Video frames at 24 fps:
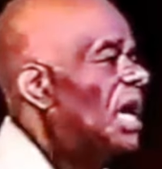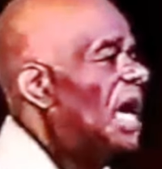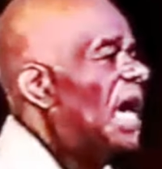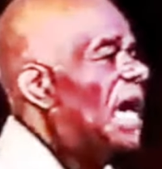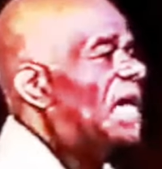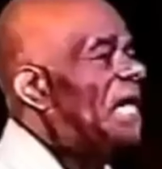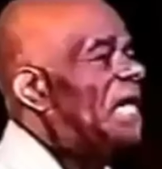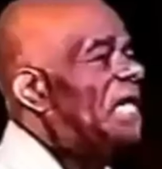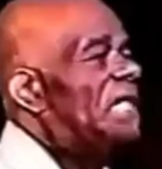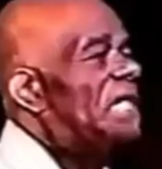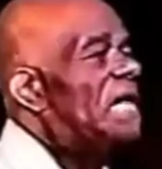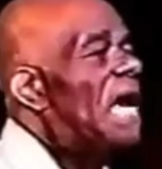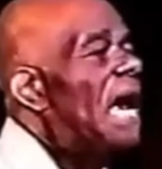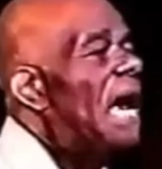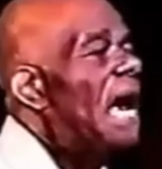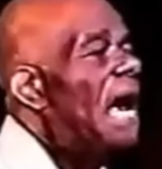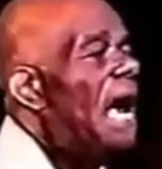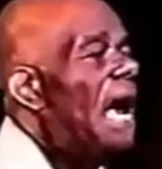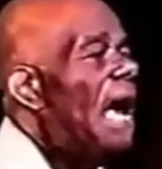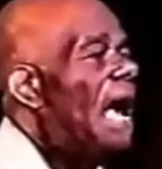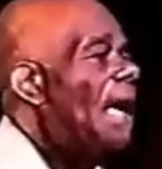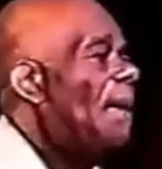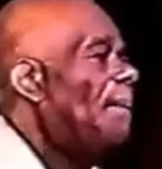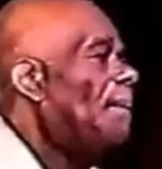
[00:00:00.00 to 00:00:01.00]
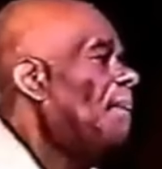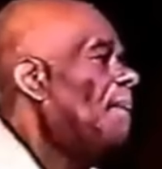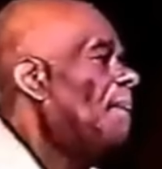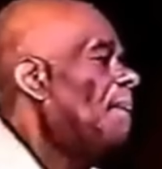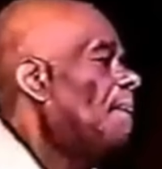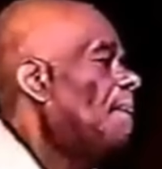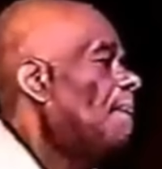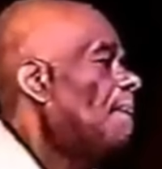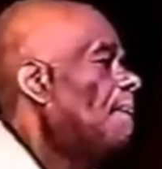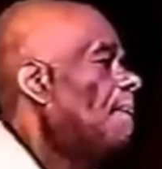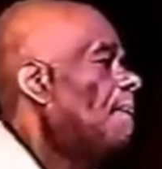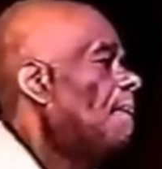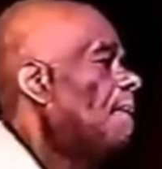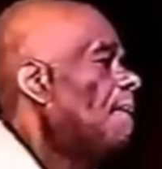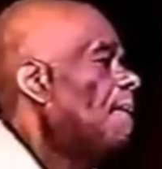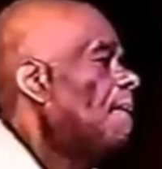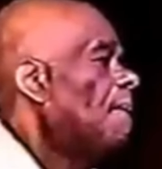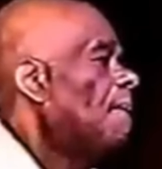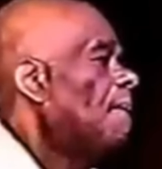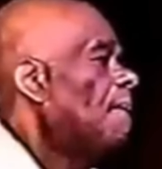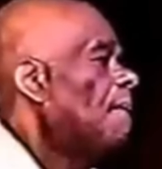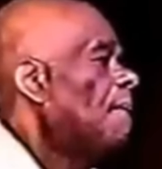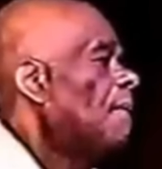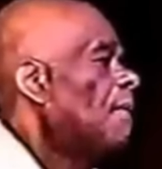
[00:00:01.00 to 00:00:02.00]
at a time
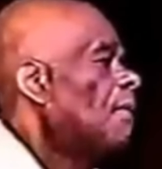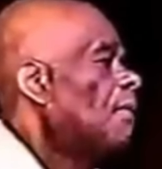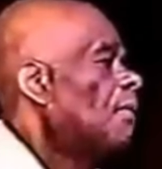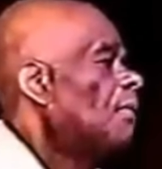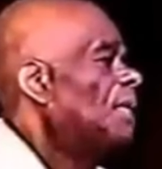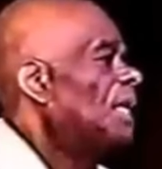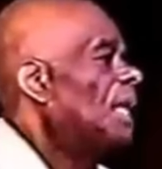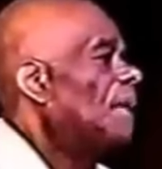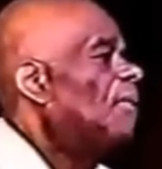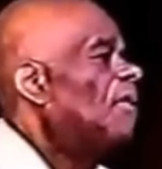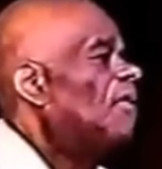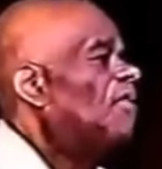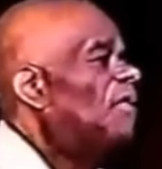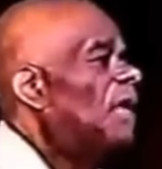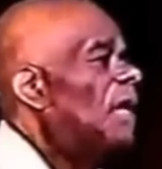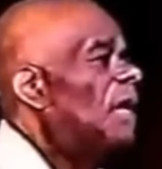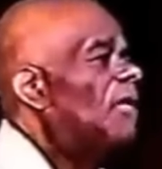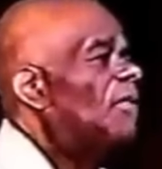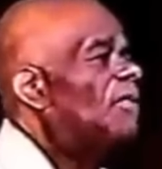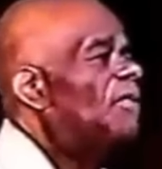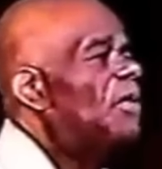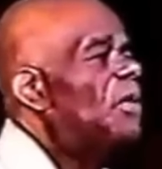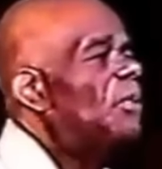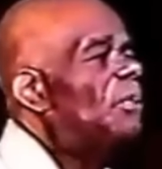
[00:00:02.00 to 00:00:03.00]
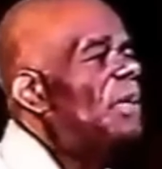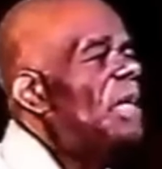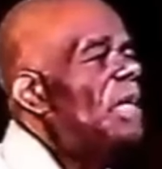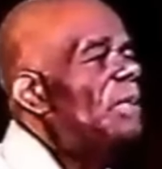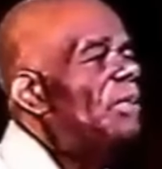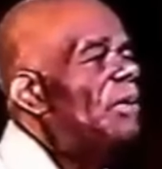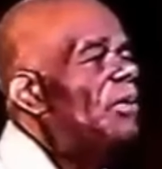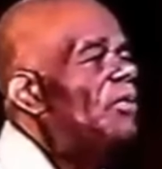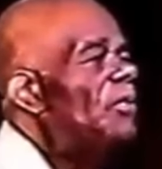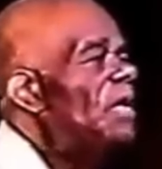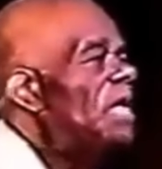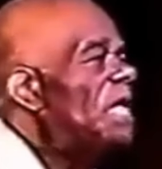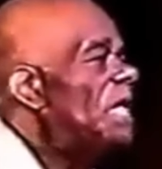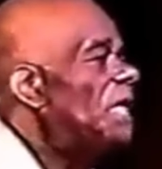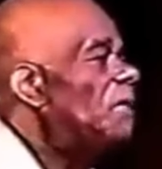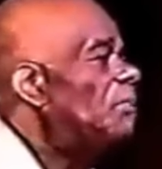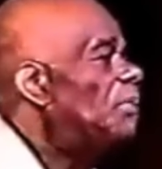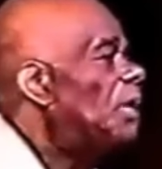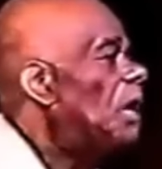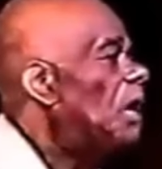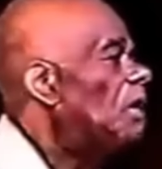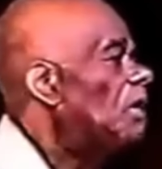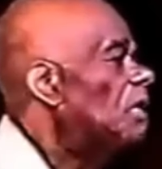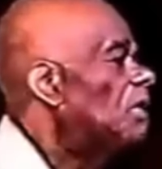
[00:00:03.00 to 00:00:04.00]
when there were very few people
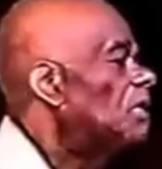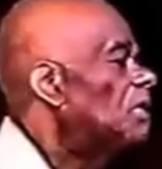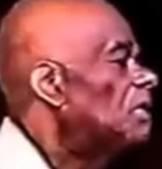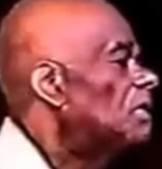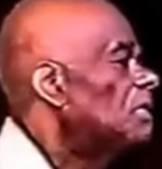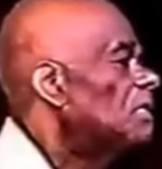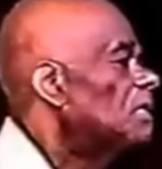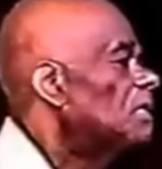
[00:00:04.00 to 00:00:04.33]
reading books.